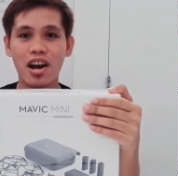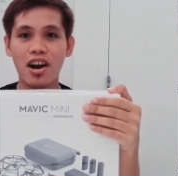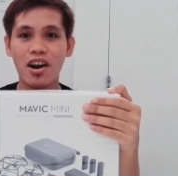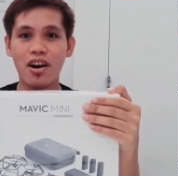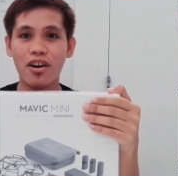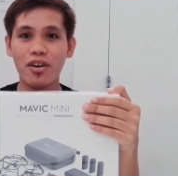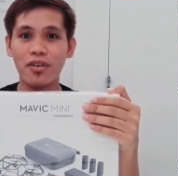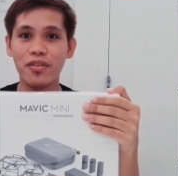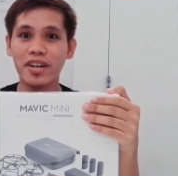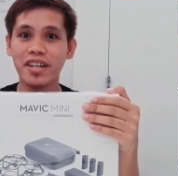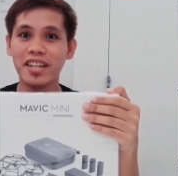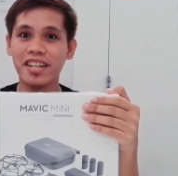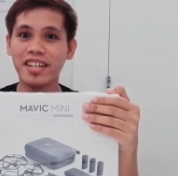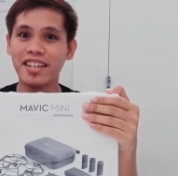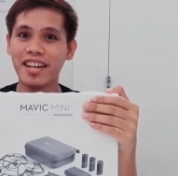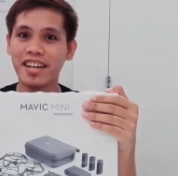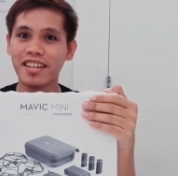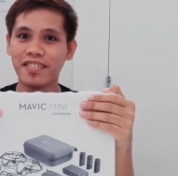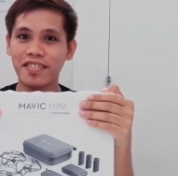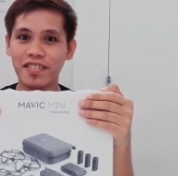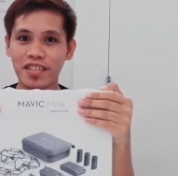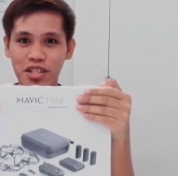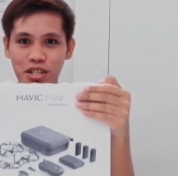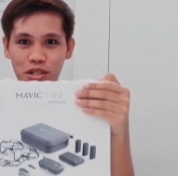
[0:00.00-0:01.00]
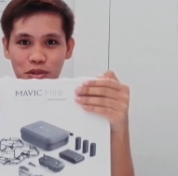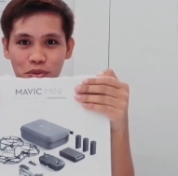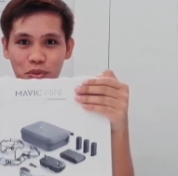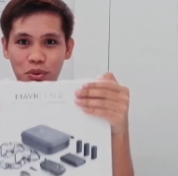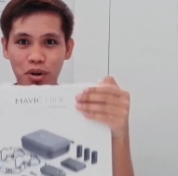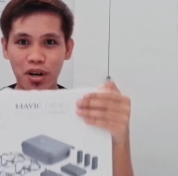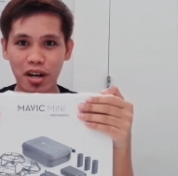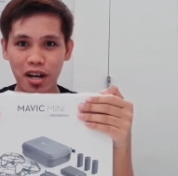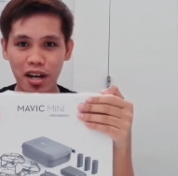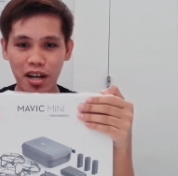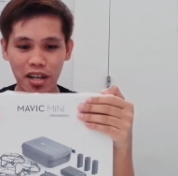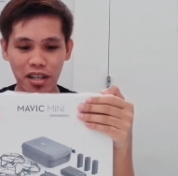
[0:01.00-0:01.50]
already got this
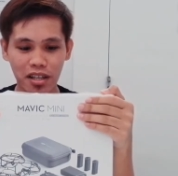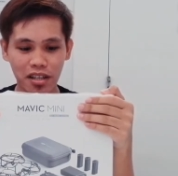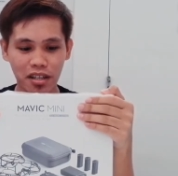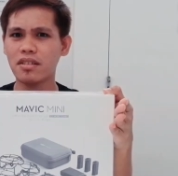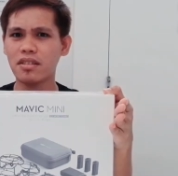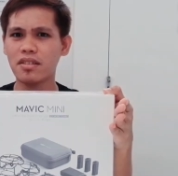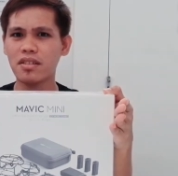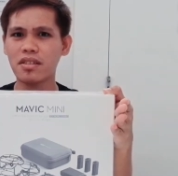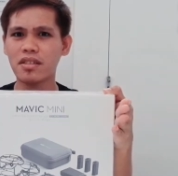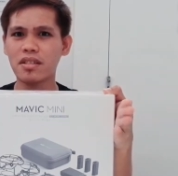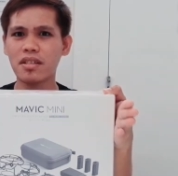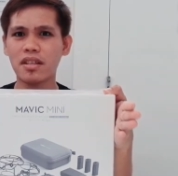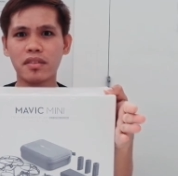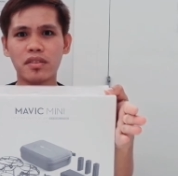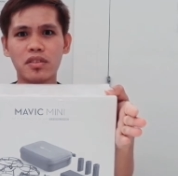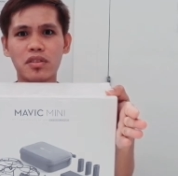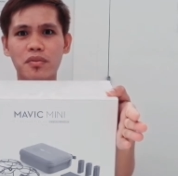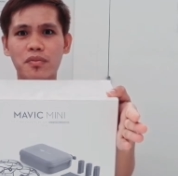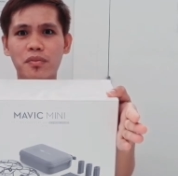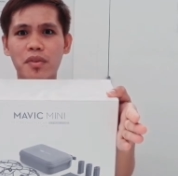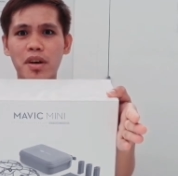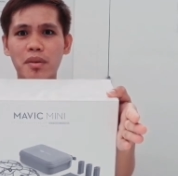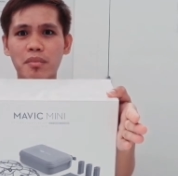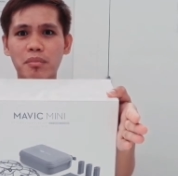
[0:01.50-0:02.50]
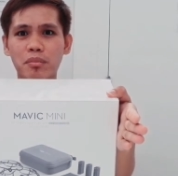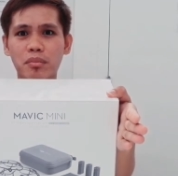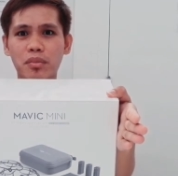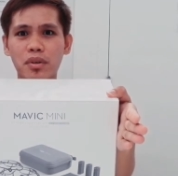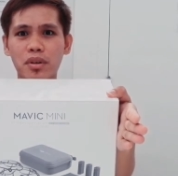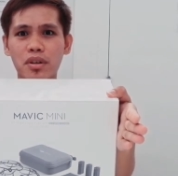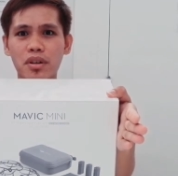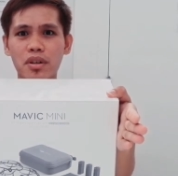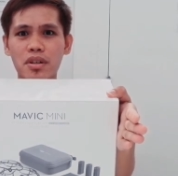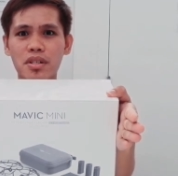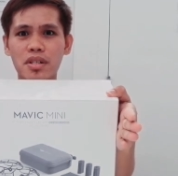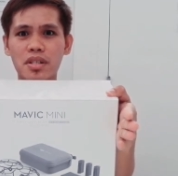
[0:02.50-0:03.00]
one just not
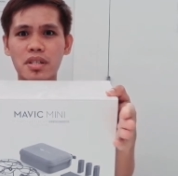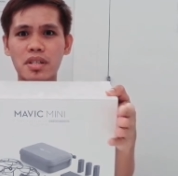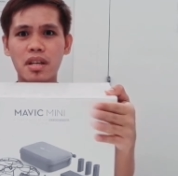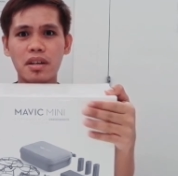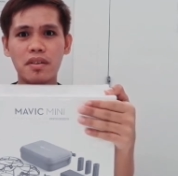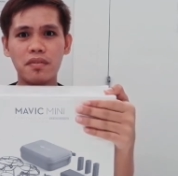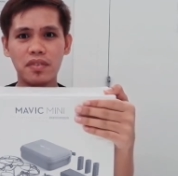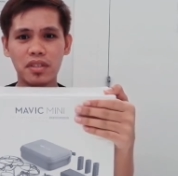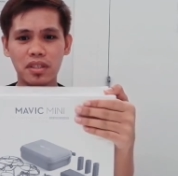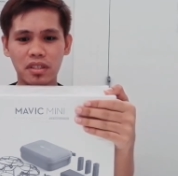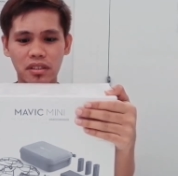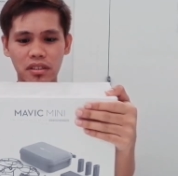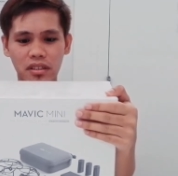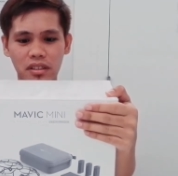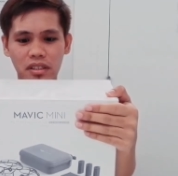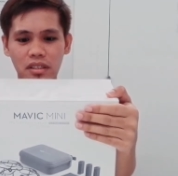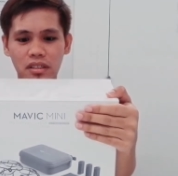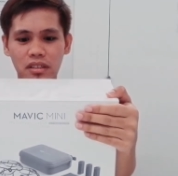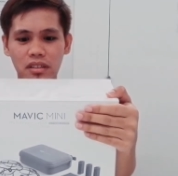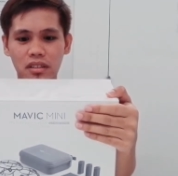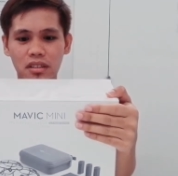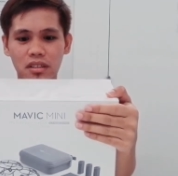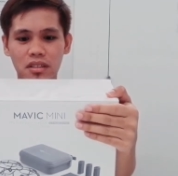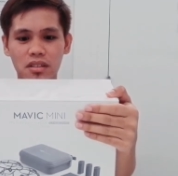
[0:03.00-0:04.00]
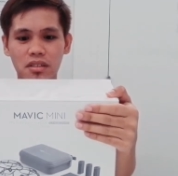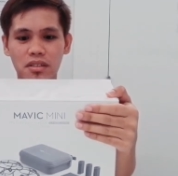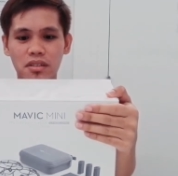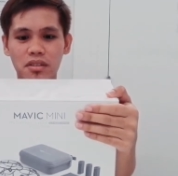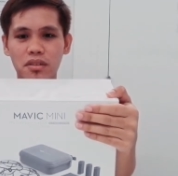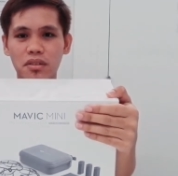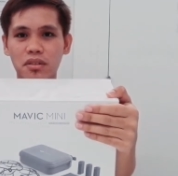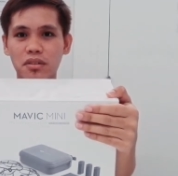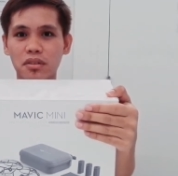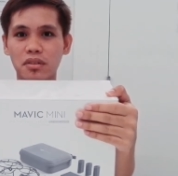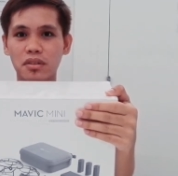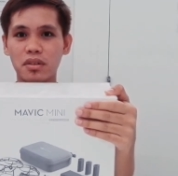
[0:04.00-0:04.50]
November 17,
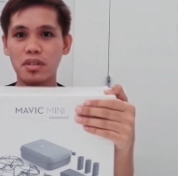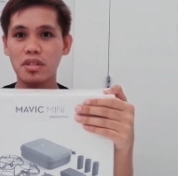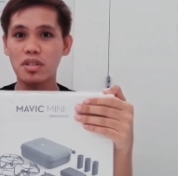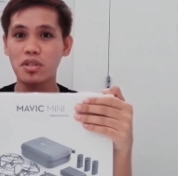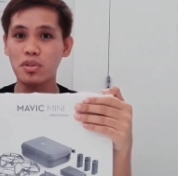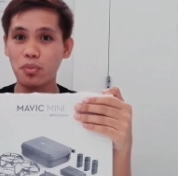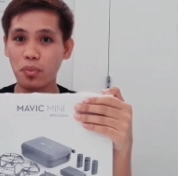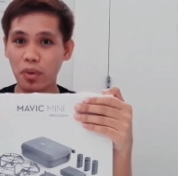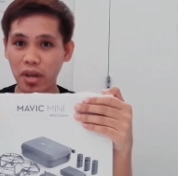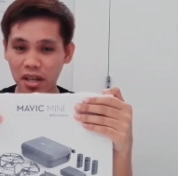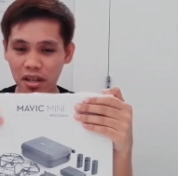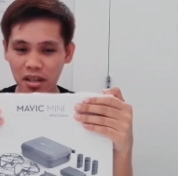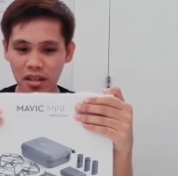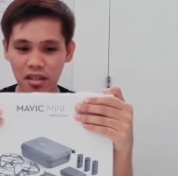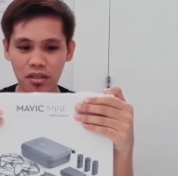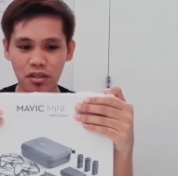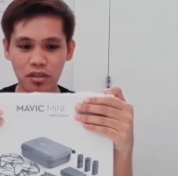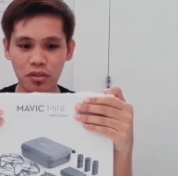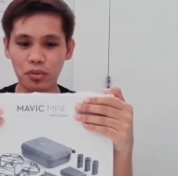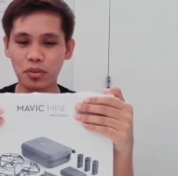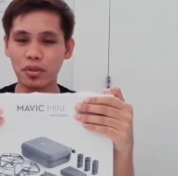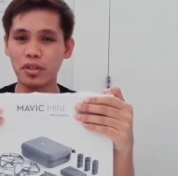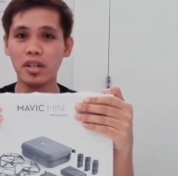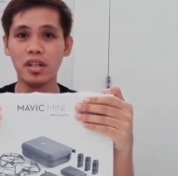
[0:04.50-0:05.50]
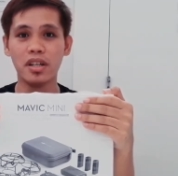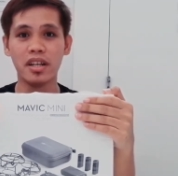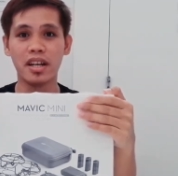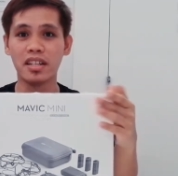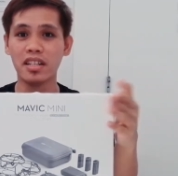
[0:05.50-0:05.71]
so it's way too early.